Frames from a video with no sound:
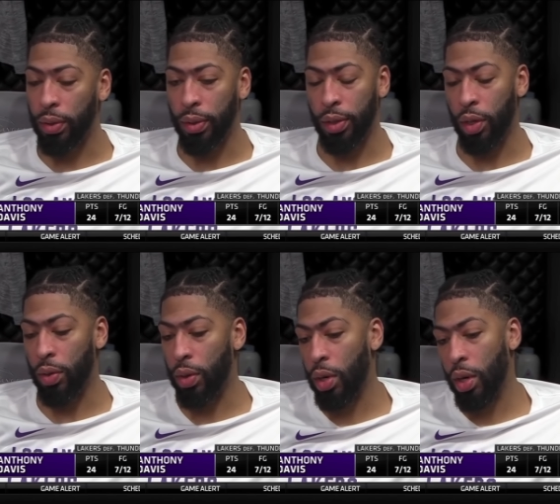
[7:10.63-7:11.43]

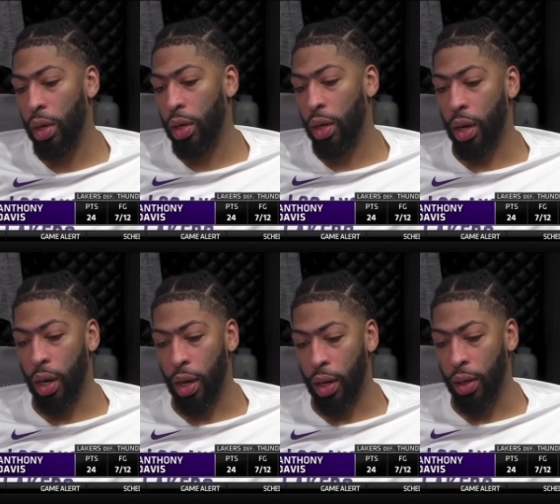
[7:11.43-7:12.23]
So
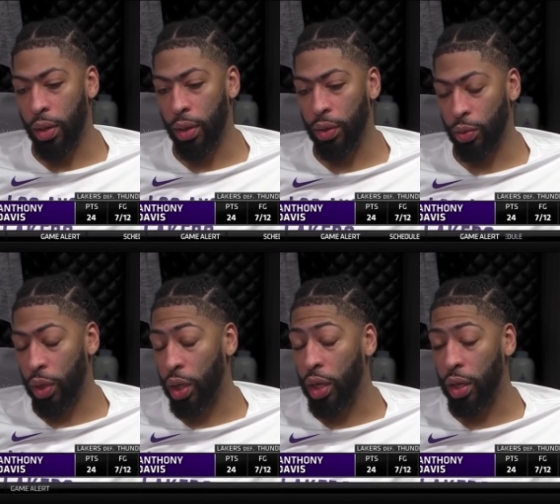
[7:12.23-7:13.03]
uh, it's
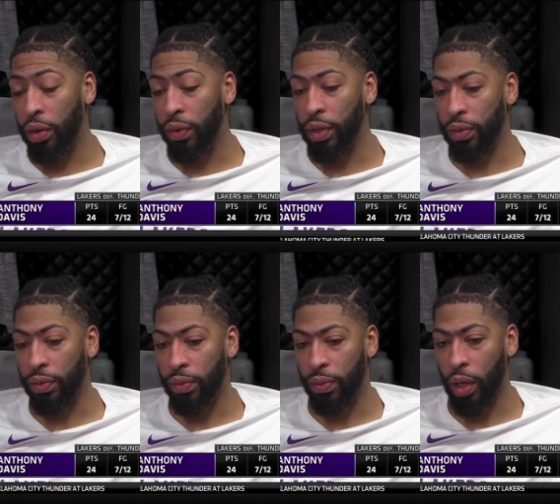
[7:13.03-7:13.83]
really good
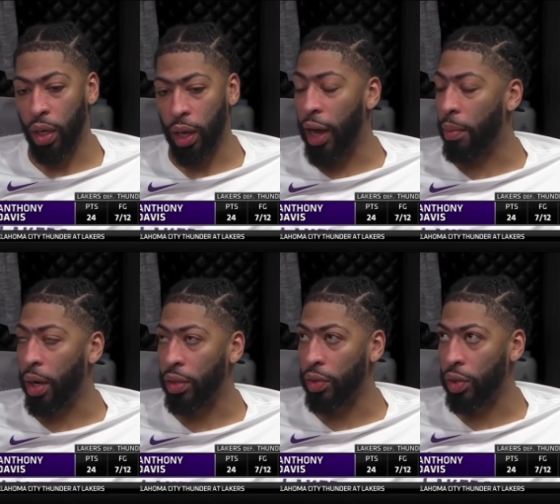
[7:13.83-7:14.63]
defensive uh, game by
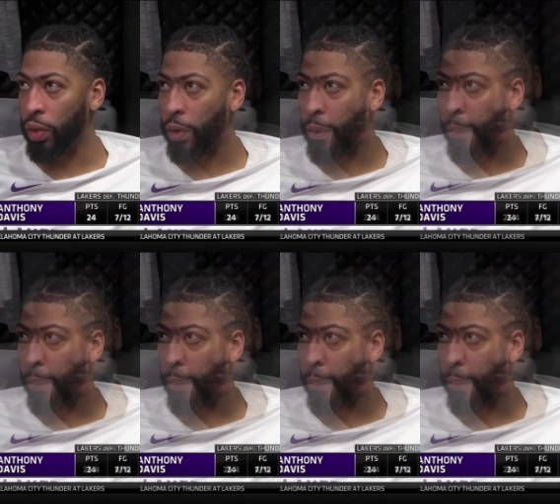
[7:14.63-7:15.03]
us for sure.